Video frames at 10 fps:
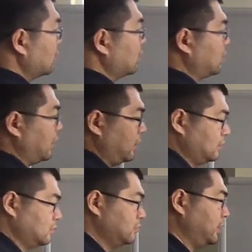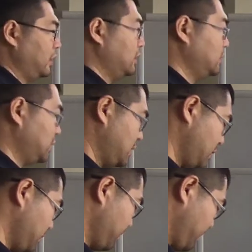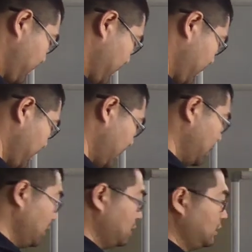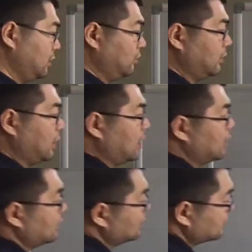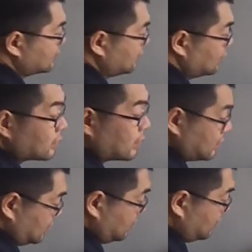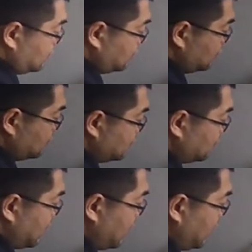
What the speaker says: okay, and you know, we can still continue to use the right